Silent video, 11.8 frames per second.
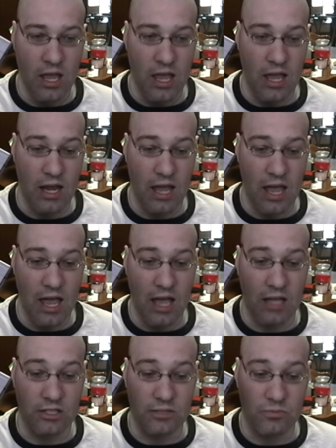It
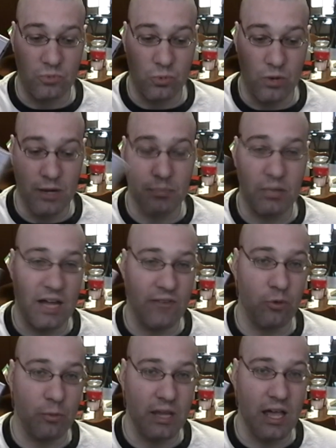had some great
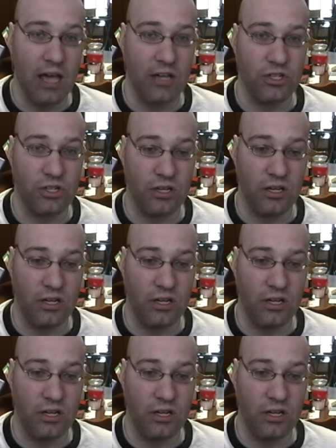platforming action,